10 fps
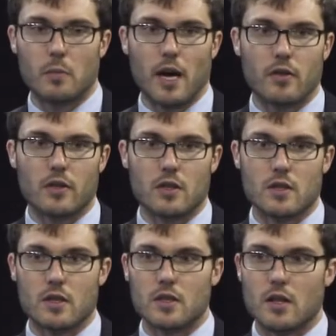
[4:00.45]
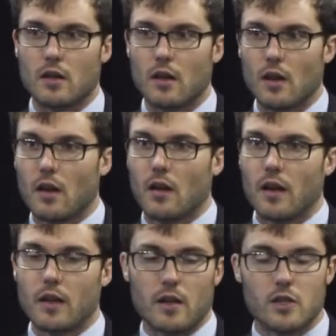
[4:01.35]
pathogens is that
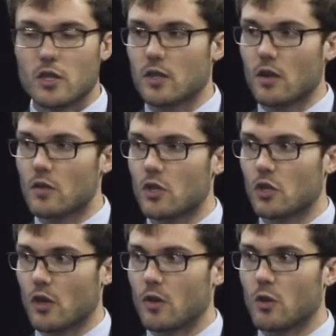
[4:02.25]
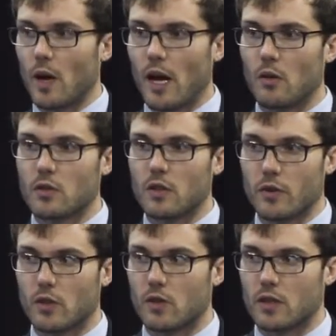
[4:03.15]
it just goes to show you how
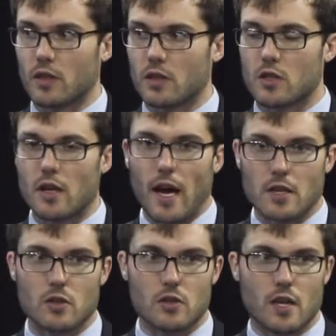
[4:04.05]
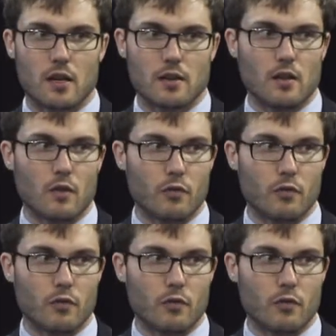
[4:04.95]
difficult it is to ascertain that the